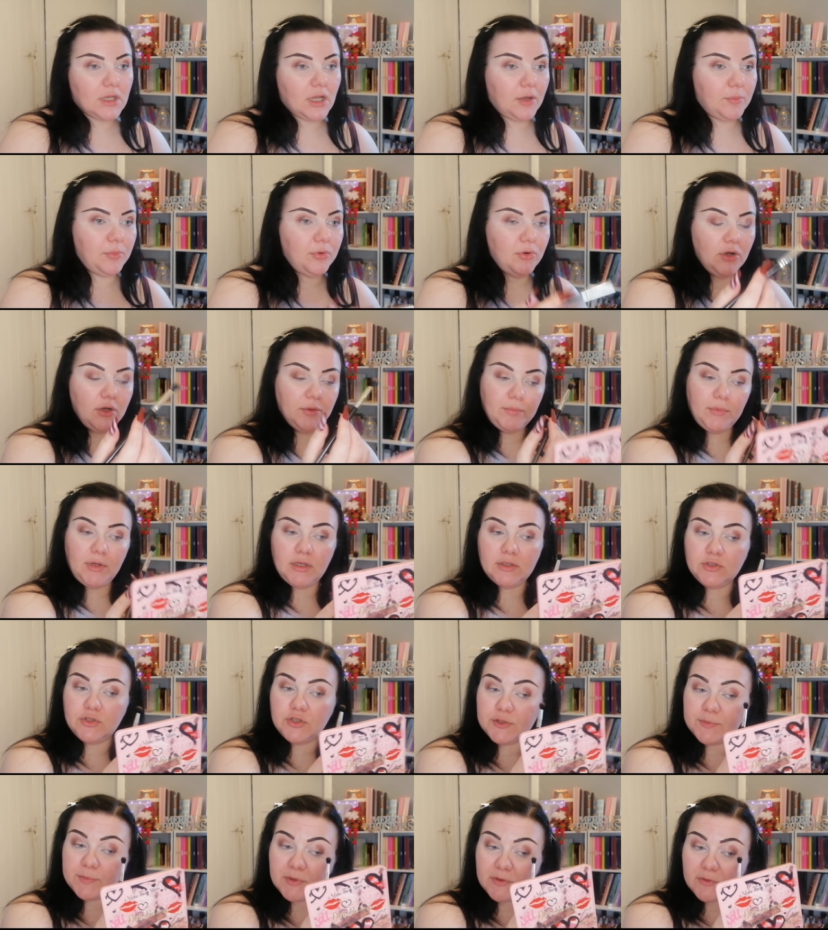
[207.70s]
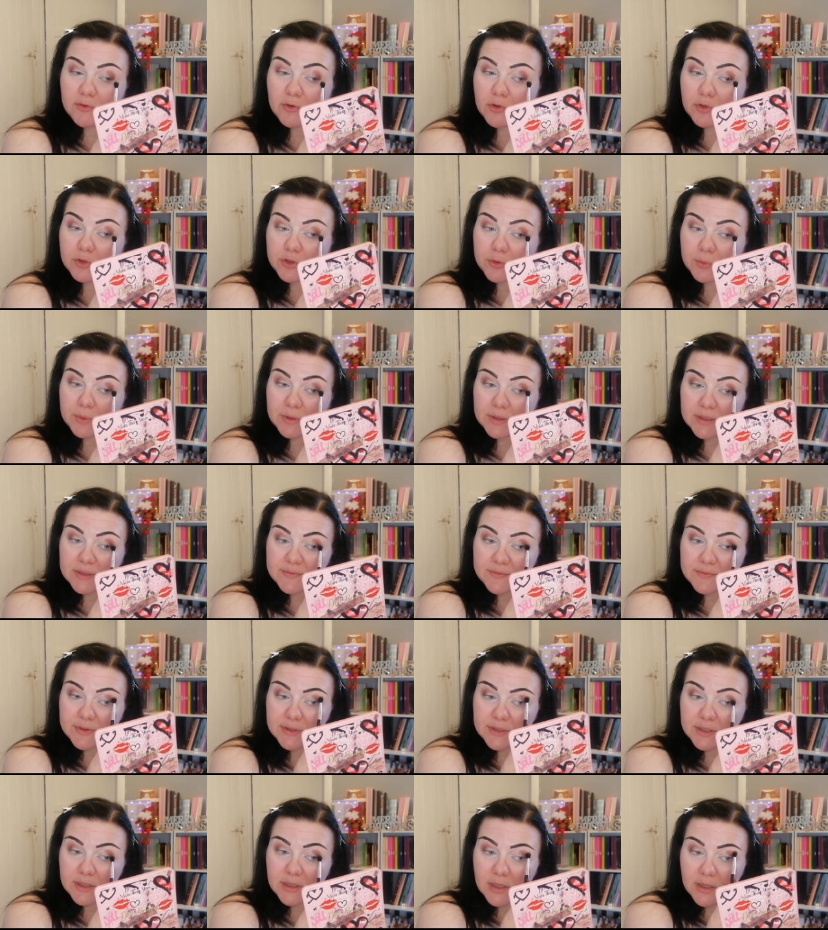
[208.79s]
I put them on just before doing this
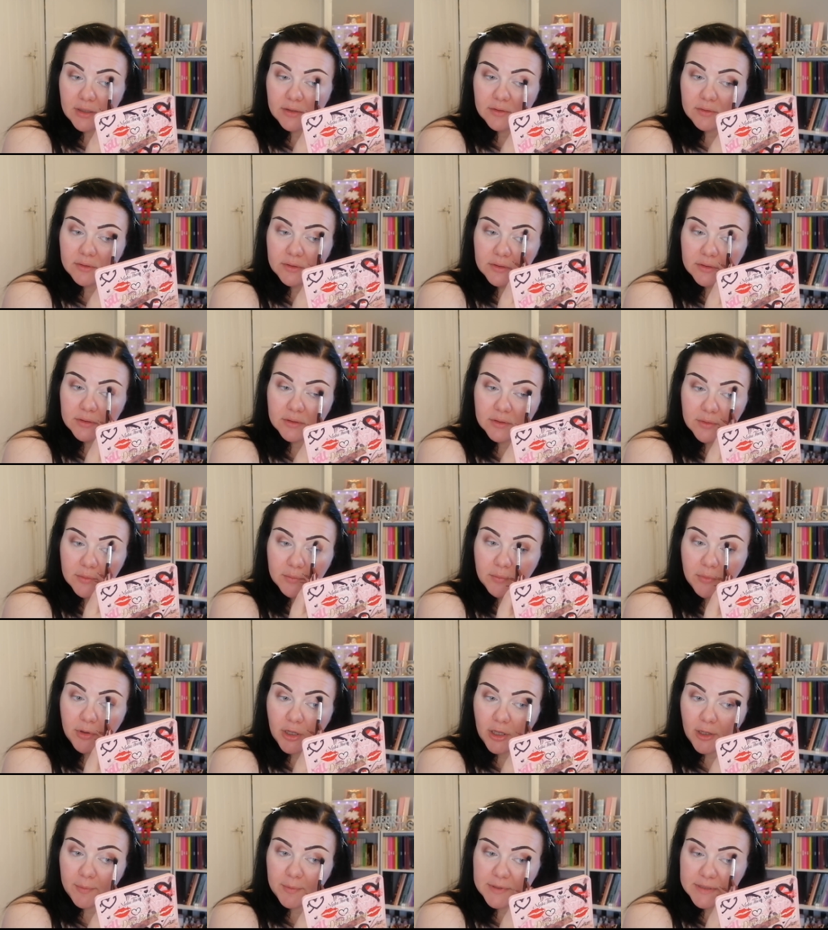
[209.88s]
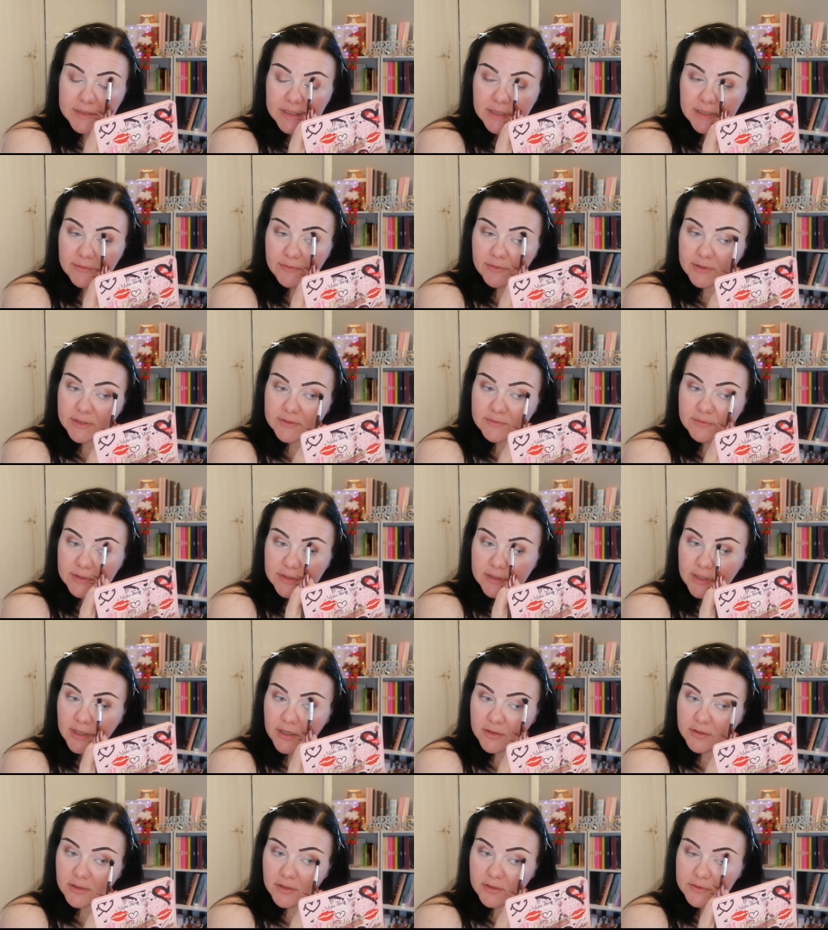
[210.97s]
video, purposely for this
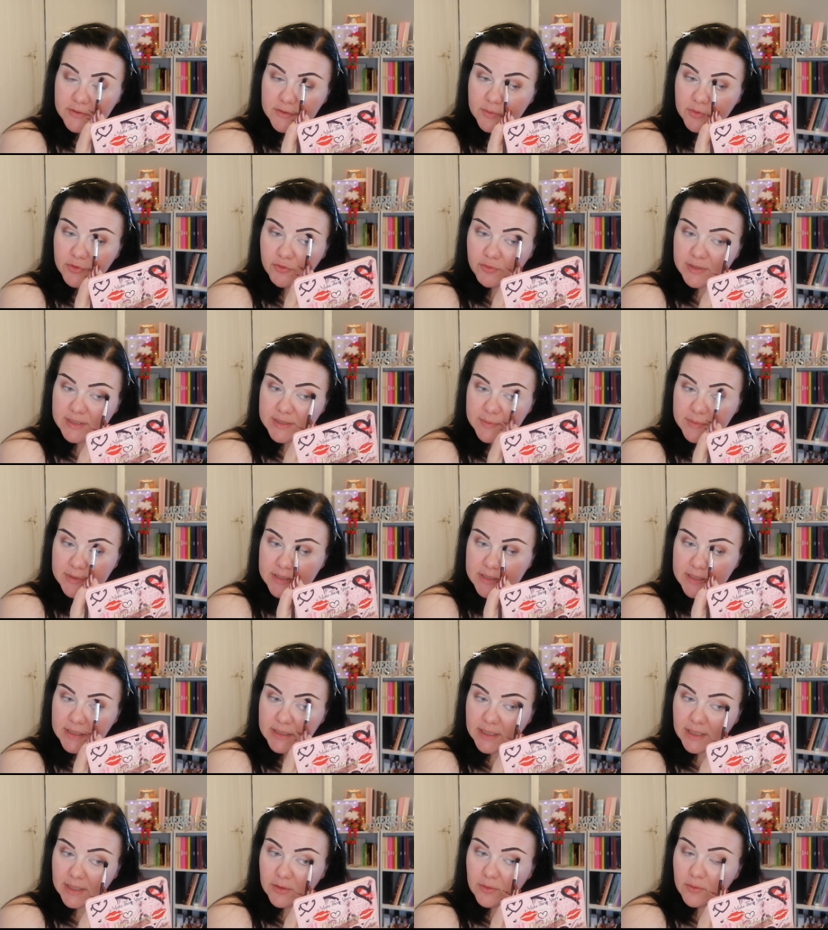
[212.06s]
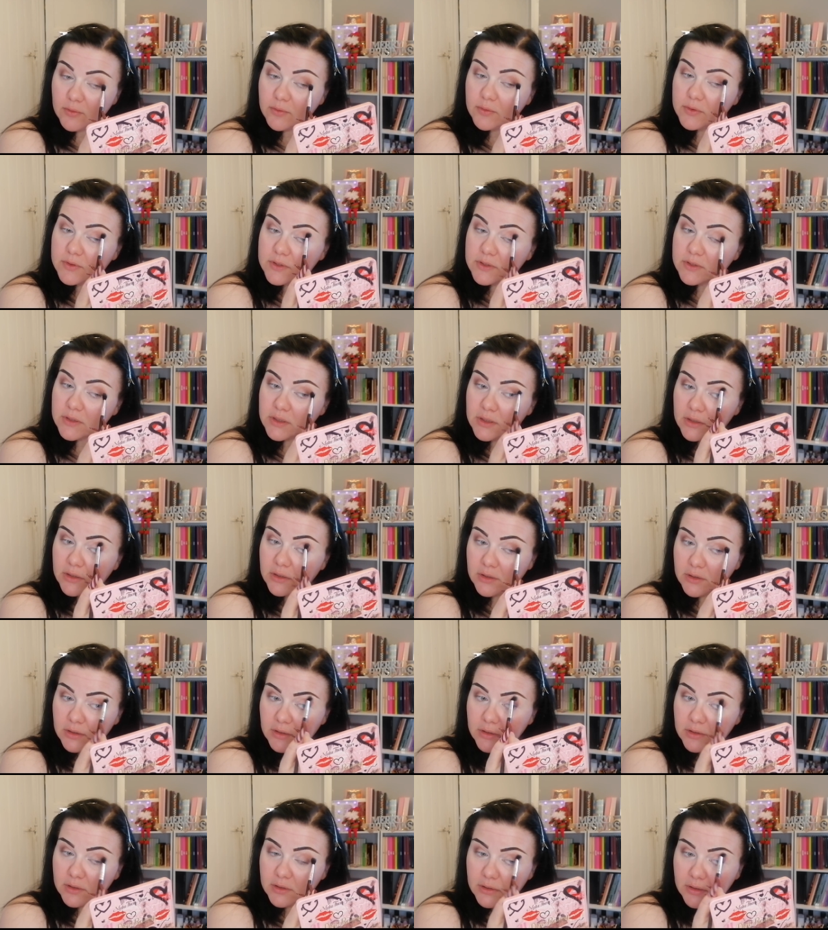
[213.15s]
video, like some Christmassy nails.
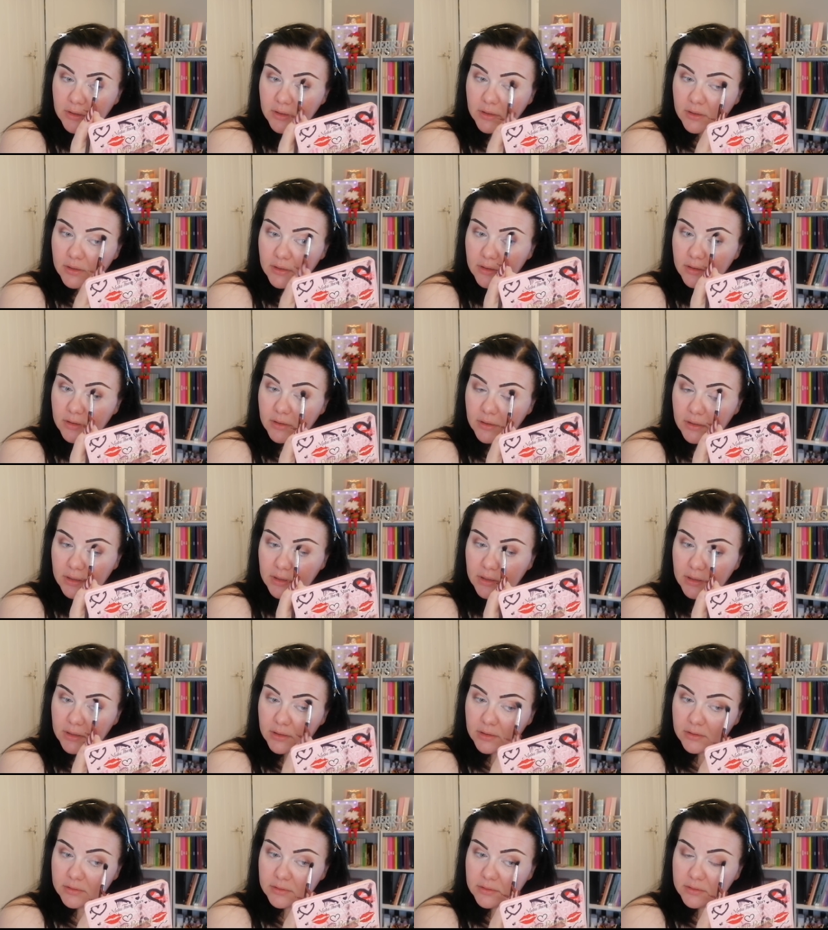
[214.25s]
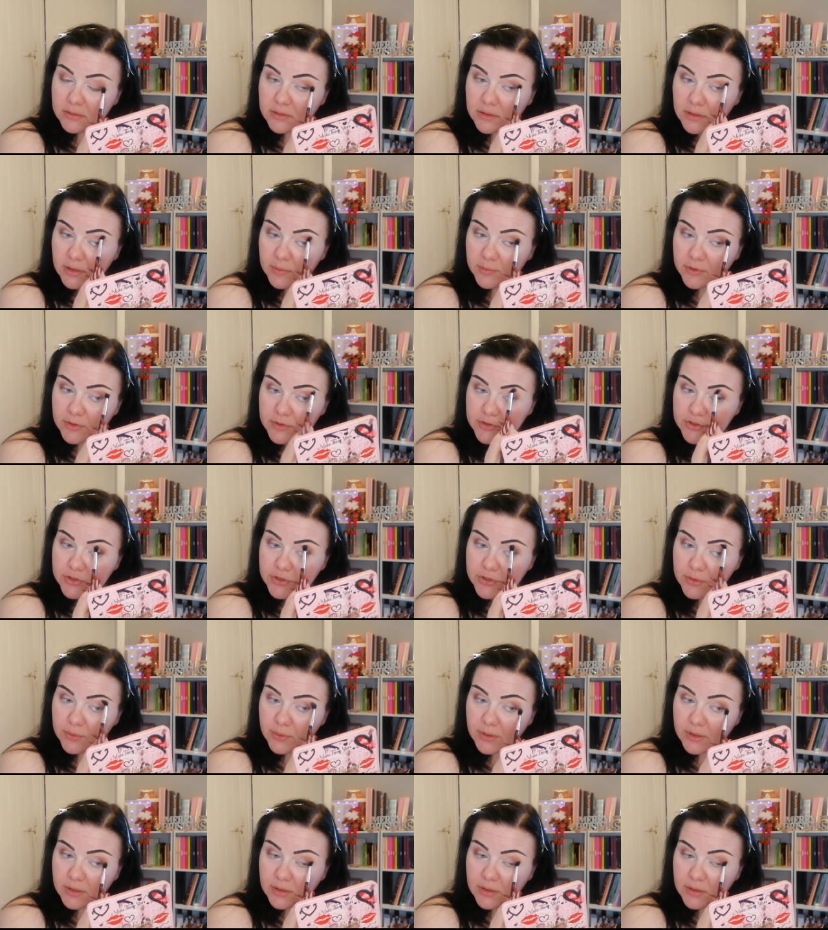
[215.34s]
And I'm not sure.